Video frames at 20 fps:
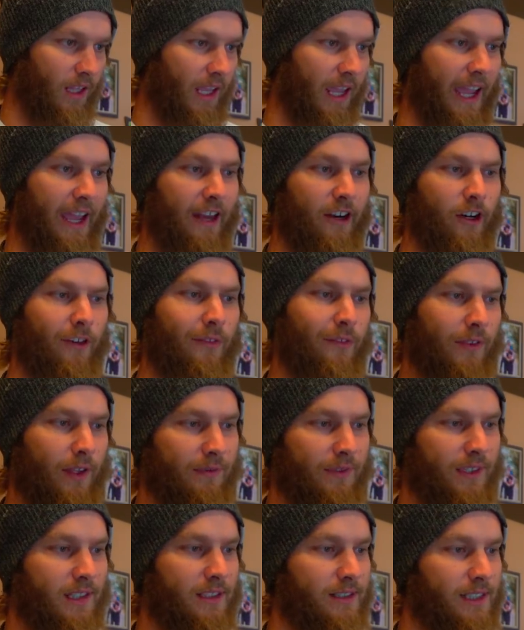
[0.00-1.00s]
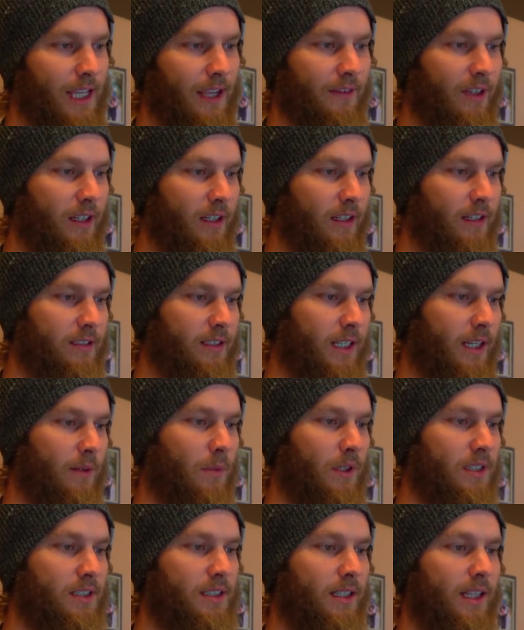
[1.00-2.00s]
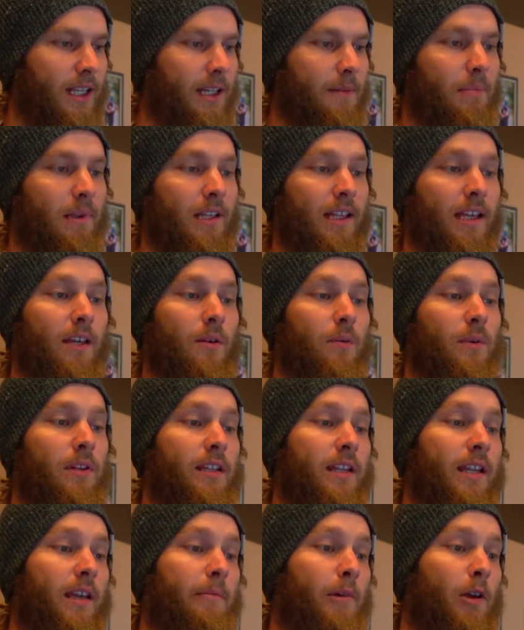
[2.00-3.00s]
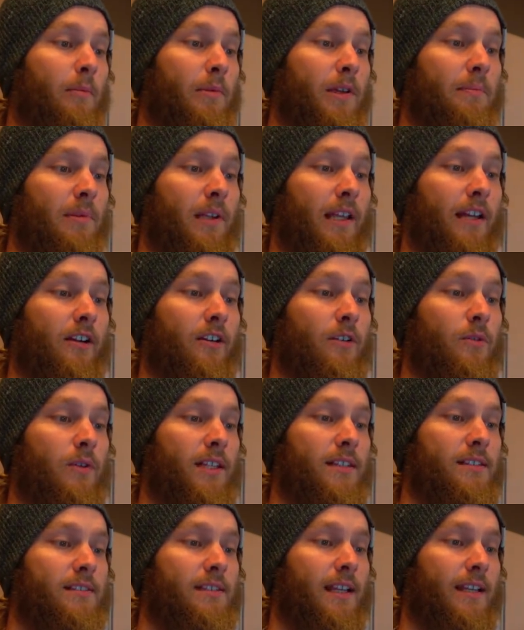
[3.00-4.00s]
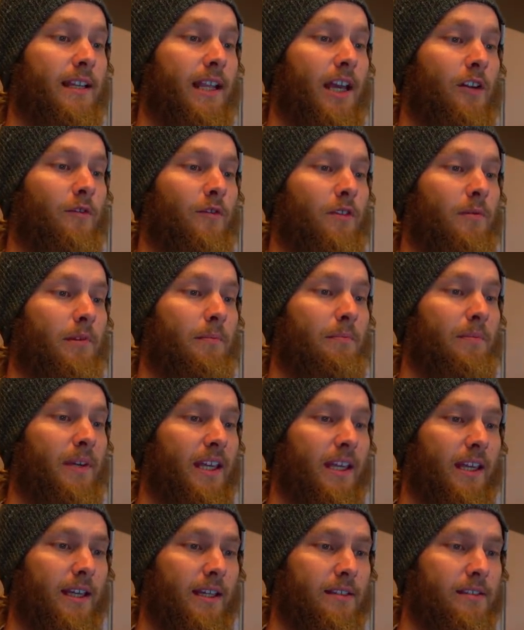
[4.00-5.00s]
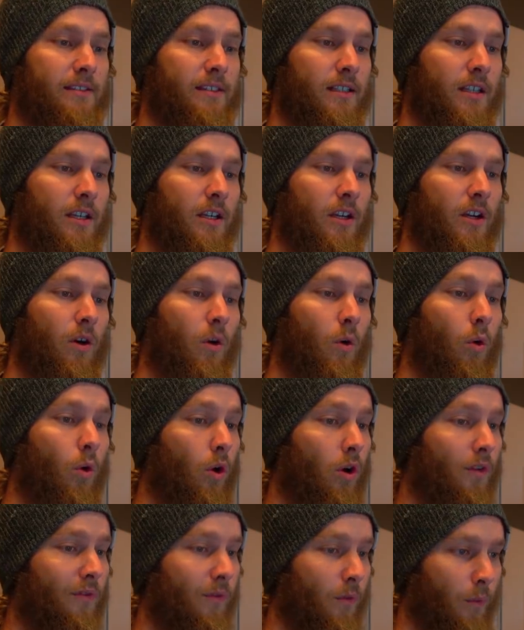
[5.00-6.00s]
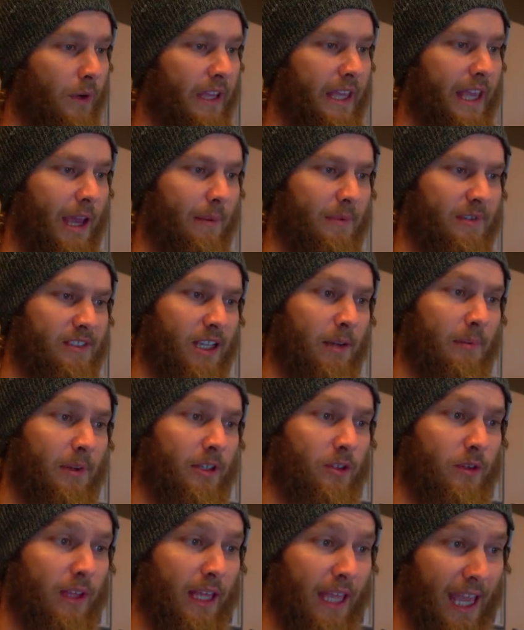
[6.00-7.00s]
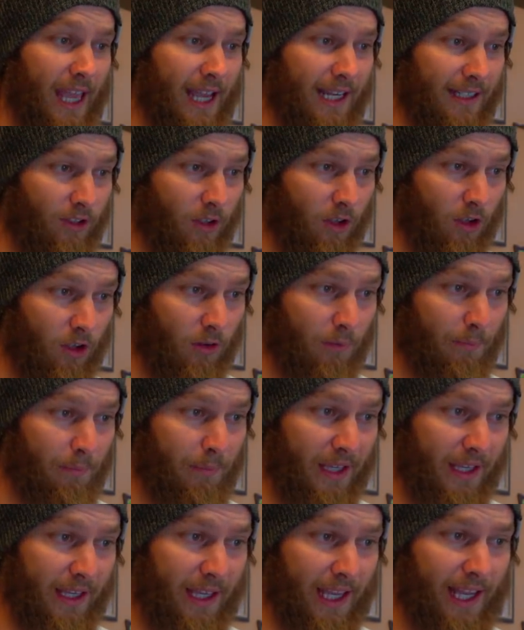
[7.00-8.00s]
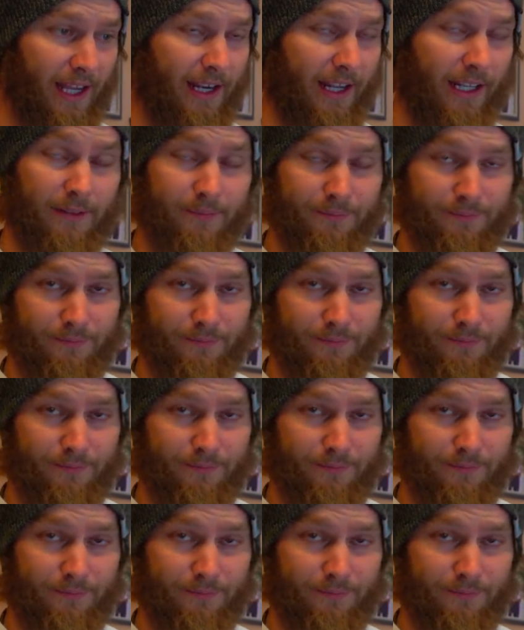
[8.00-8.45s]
Anner57 said, what is it like playing with an MLB player who gets sent down from the bigs? Or rehab assignment, do they act all big-headed?